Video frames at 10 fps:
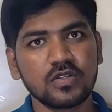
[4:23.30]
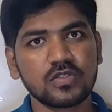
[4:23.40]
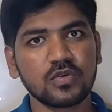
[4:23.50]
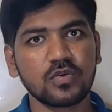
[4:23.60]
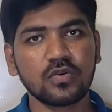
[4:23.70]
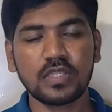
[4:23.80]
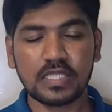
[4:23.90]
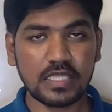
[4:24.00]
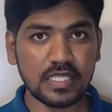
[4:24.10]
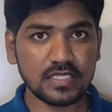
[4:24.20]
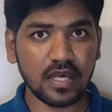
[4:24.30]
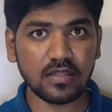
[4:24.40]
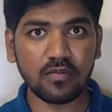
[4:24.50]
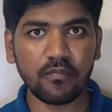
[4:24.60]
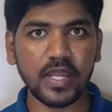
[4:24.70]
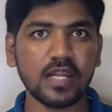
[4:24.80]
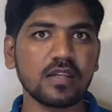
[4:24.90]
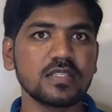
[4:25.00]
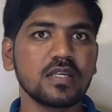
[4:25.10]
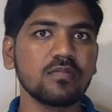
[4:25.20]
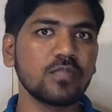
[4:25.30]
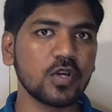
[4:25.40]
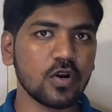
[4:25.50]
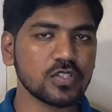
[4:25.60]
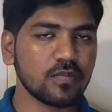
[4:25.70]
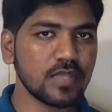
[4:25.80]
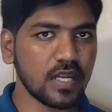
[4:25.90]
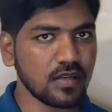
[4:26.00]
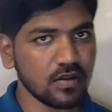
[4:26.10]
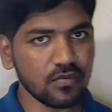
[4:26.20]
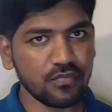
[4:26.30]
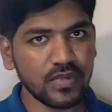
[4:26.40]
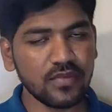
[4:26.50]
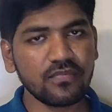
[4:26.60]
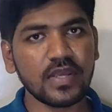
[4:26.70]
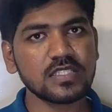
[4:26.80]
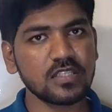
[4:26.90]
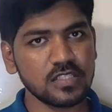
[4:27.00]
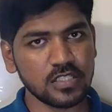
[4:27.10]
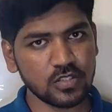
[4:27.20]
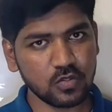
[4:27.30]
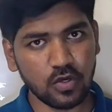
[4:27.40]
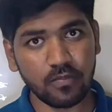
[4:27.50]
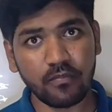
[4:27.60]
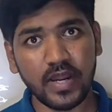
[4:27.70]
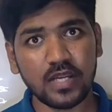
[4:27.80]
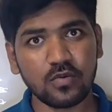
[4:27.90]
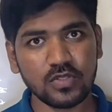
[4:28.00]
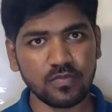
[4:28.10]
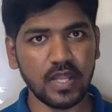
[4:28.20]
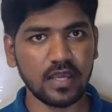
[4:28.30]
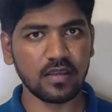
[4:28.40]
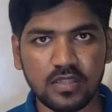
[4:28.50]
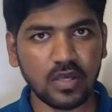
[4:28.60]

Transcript: So these are the main reason. Because of that we face this issue of mind goes blank.